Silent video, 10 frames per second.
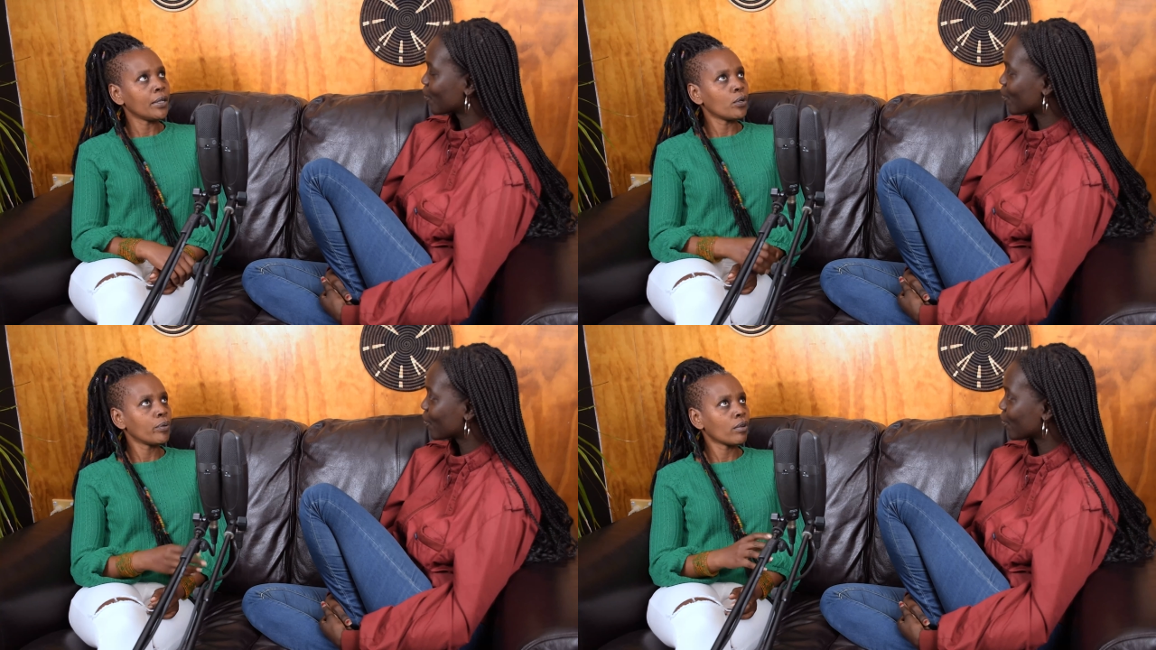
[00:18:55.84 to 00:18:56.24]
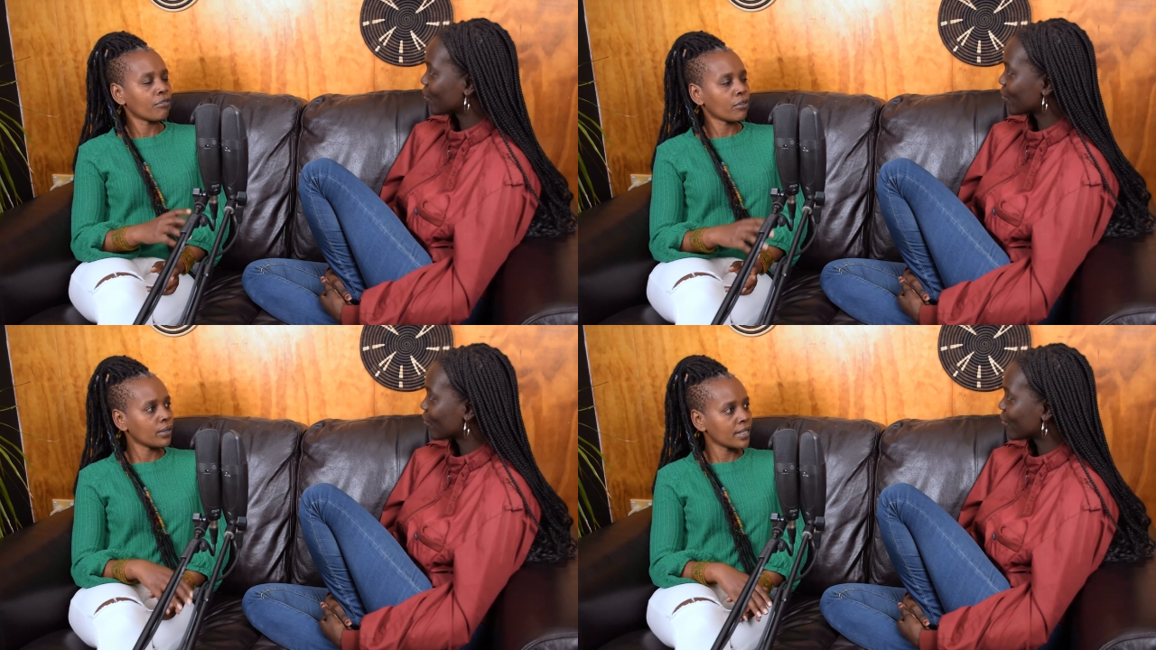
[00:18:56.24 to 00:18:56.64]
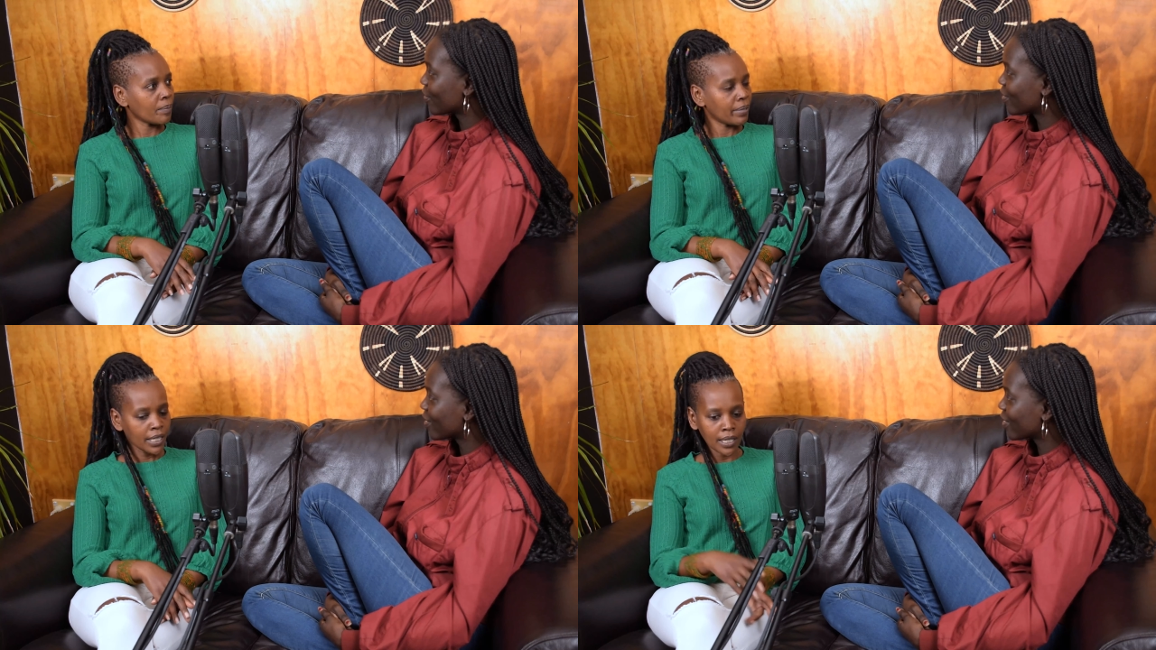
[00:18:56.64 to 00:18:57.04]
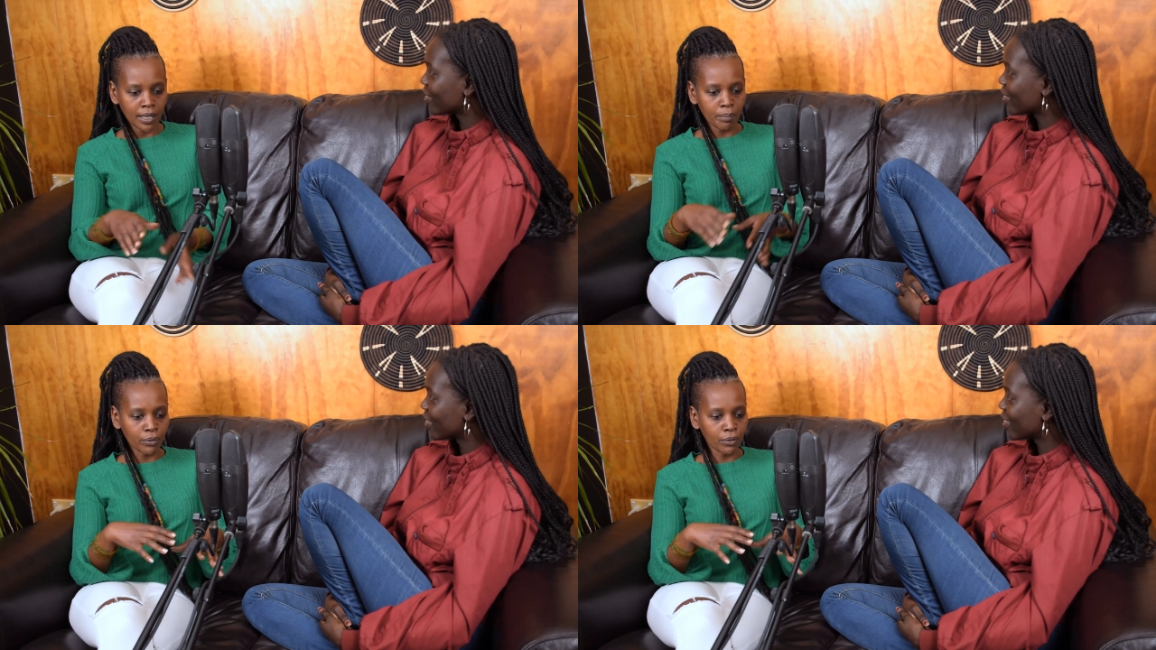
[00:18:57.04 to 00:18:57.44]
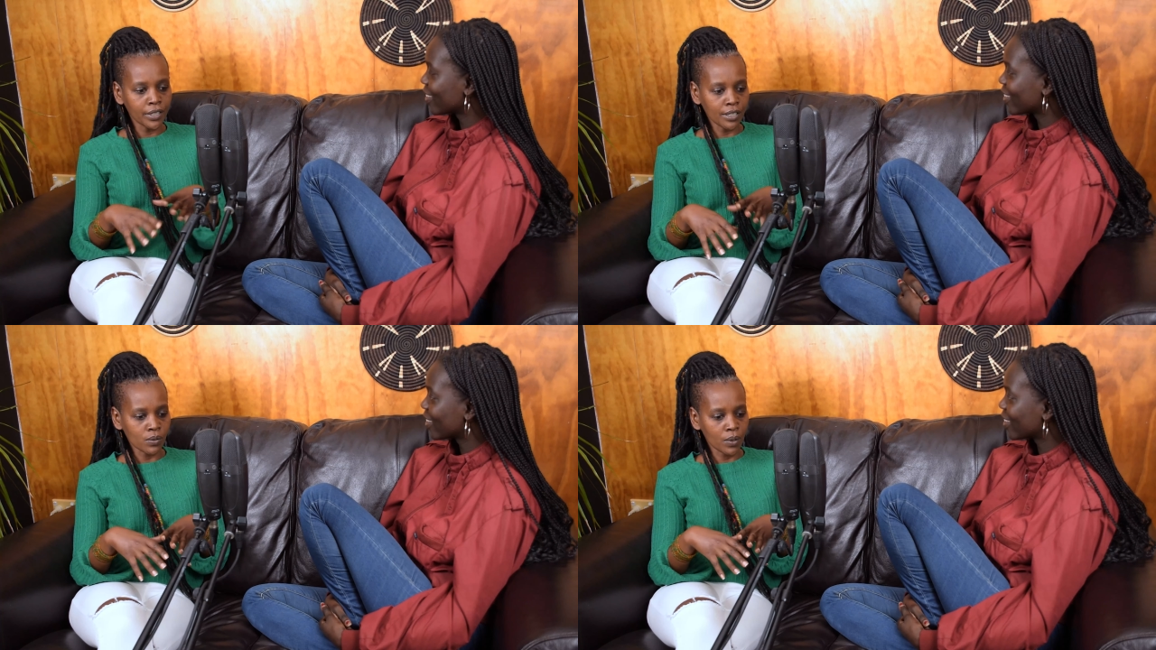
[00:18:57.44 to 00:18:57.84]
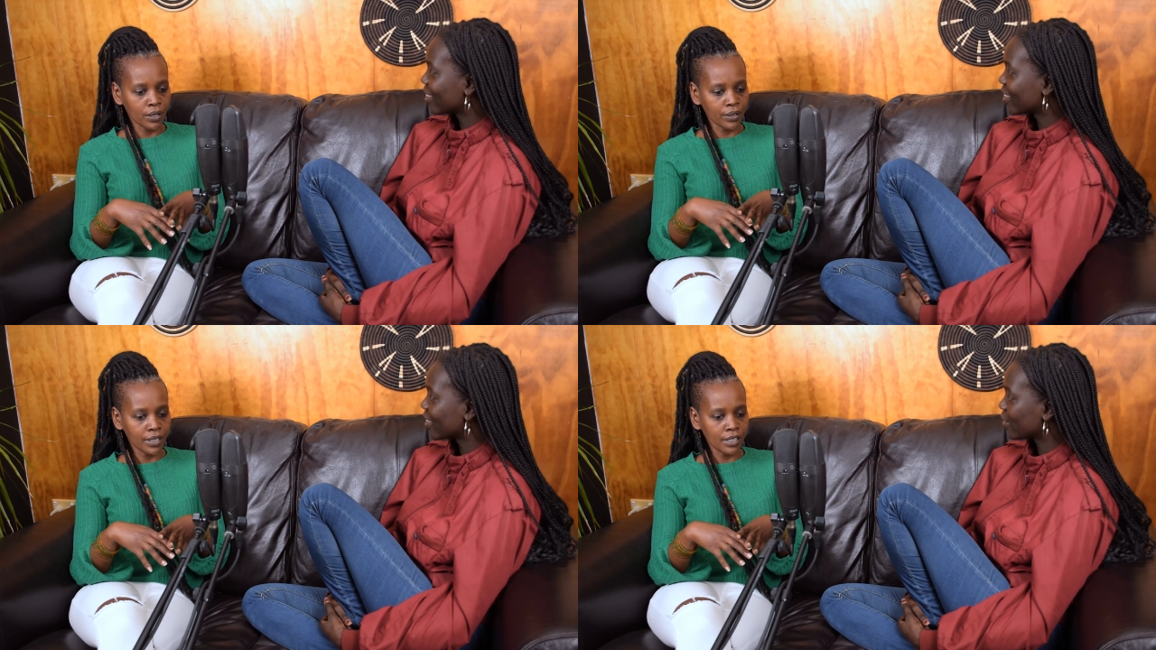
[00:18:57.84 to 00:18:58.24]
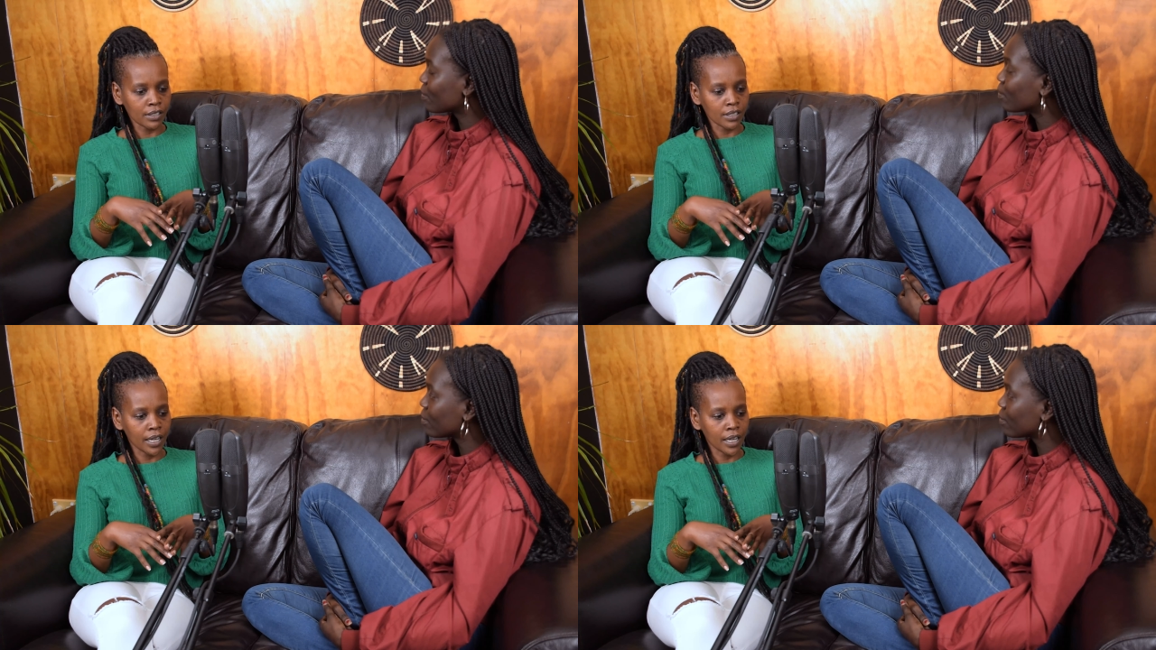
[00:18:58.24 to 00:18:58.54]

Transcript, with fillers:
Speaker 1: a little bit of what is happening in Burundi as well is mm.